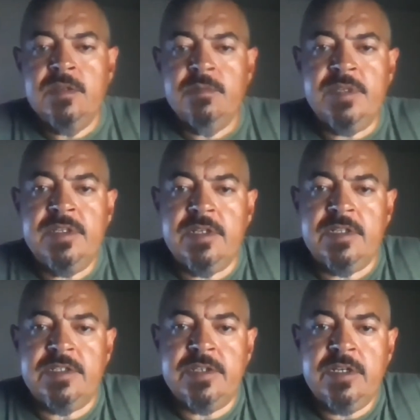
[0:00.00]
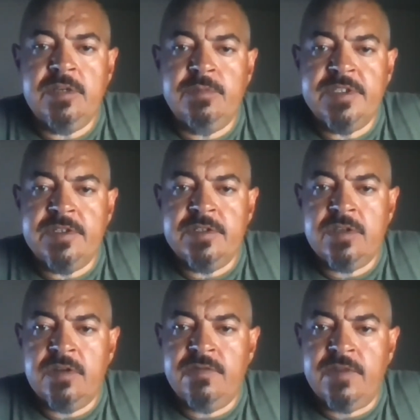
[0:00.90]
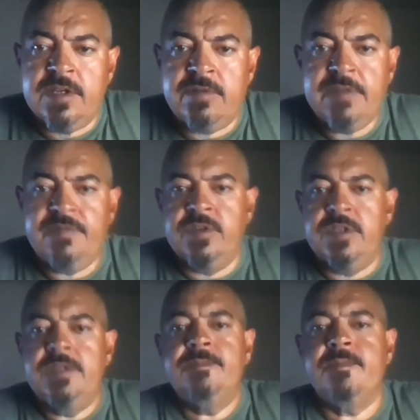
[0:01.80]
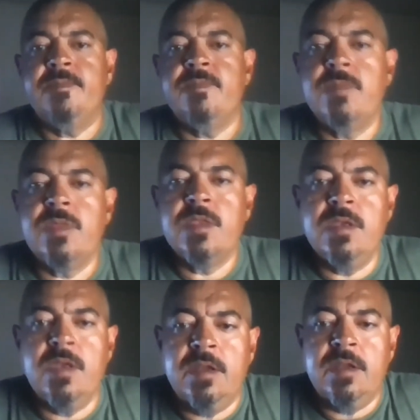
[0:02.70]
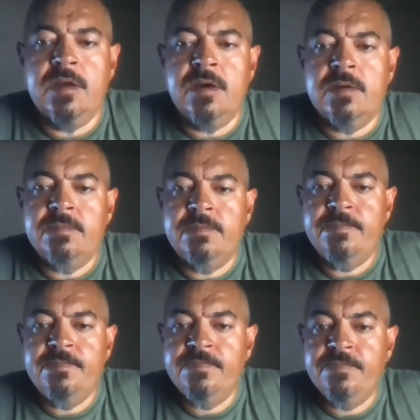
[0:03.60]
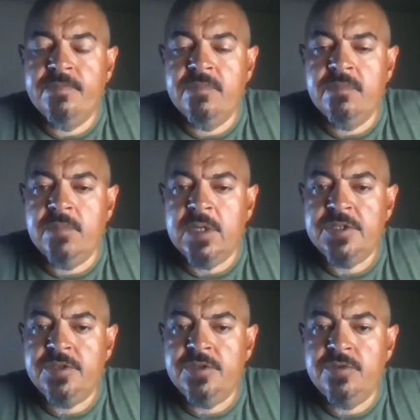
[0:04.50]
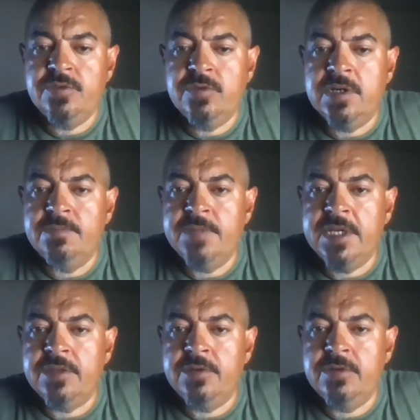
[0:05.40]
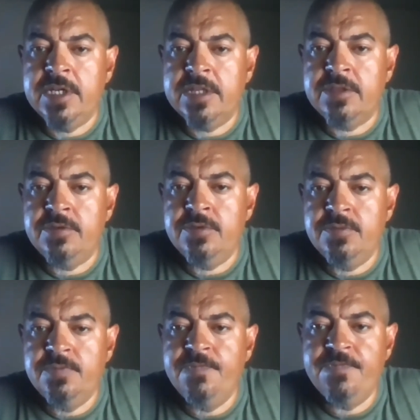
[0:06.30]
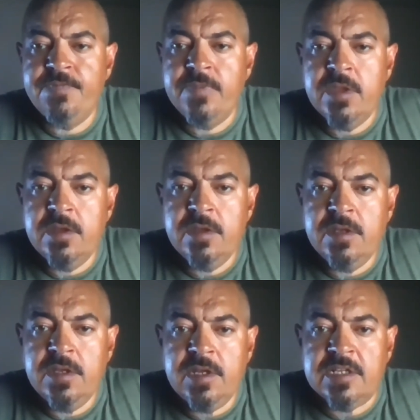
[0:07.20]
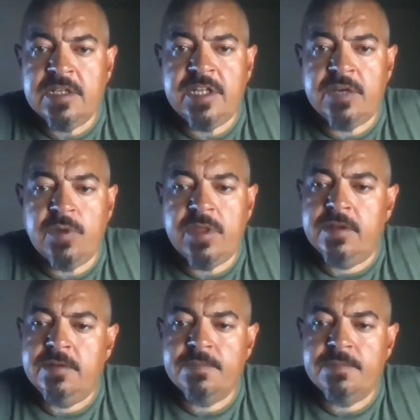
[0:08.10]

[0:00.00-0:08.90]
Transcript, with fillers: basically start your business off on the right foot and um, make sure you uh, make through, get through, and stick with it.